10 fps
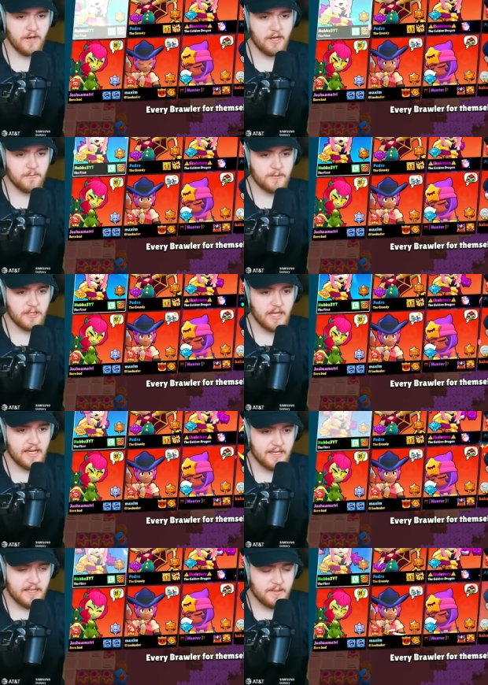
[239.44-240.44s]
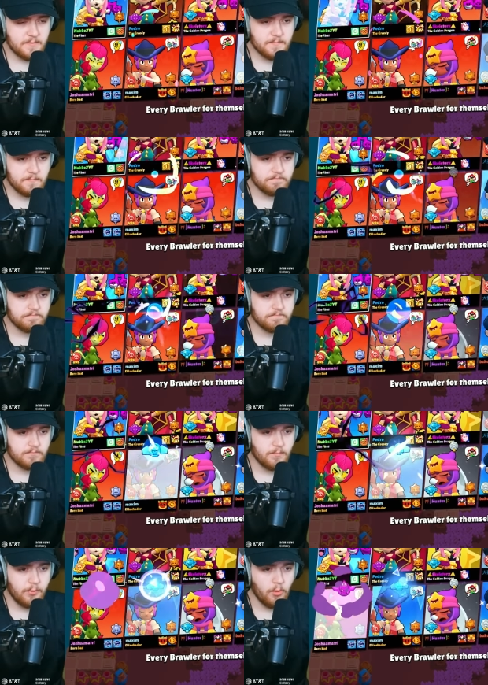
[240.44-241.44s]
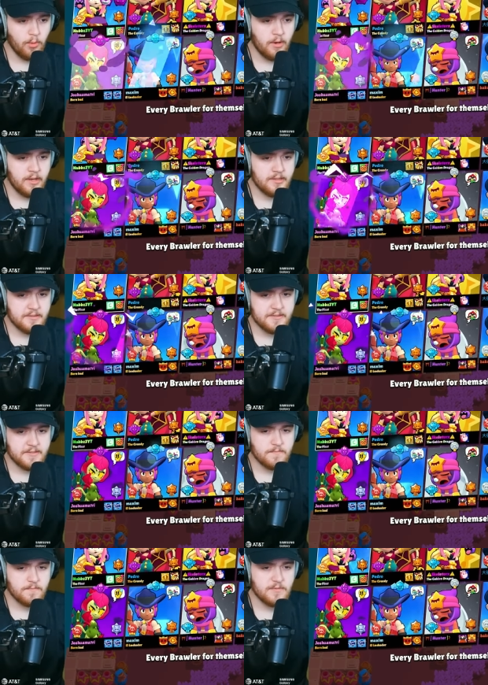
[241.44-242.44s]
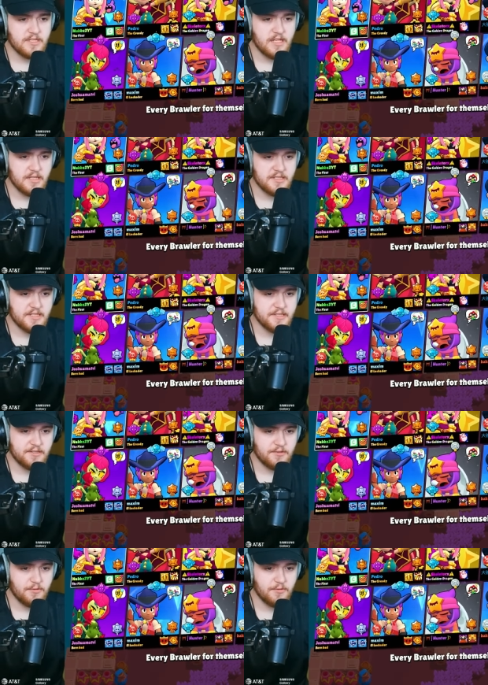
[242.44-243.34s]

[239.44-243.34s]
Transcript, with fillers: found a game, boys. This is